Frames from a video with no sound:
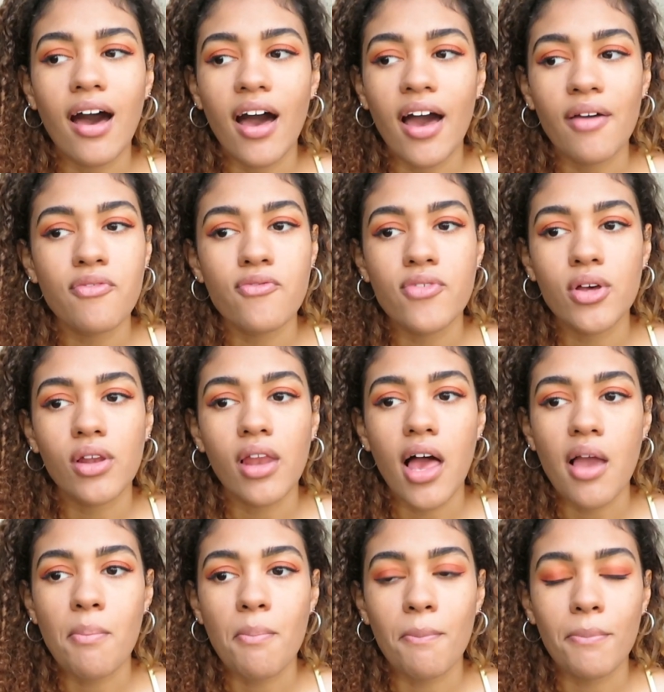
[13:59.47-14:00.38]
I feel
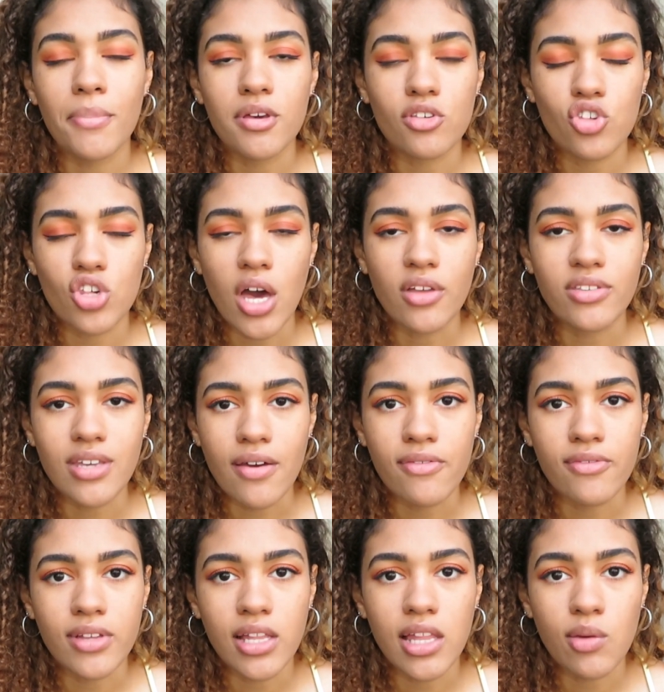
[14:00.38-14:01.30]
like Michelle
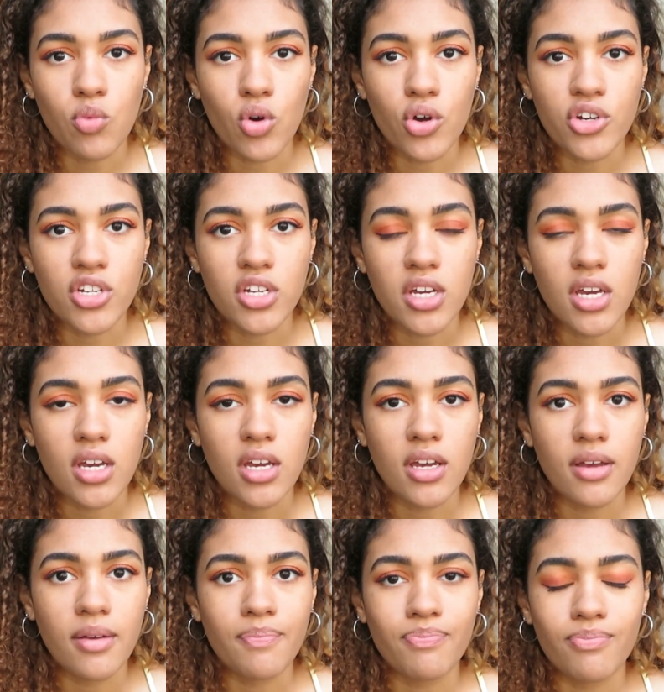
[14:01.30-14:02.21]
definitely would
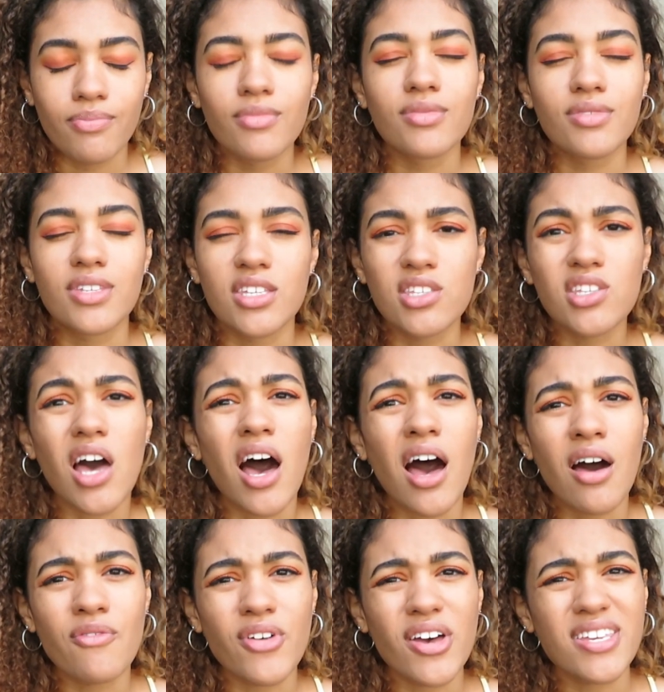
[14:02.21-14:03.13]

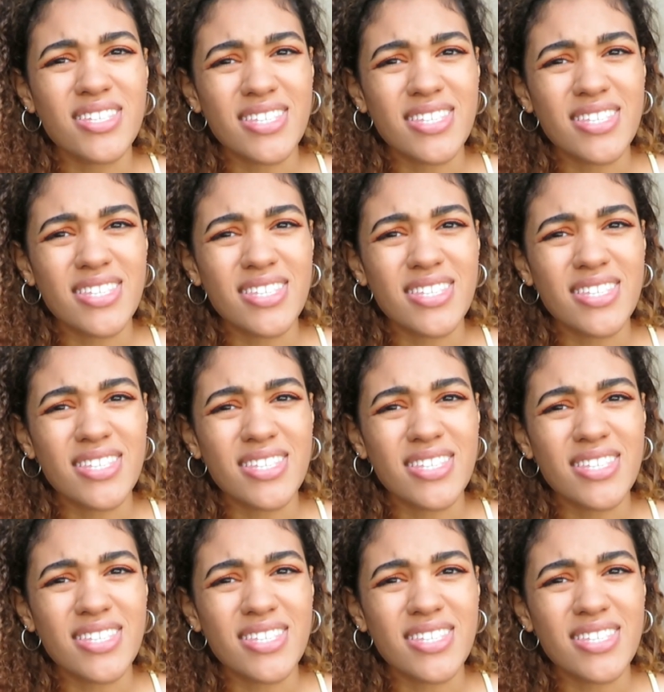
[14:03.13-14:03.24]
deserve a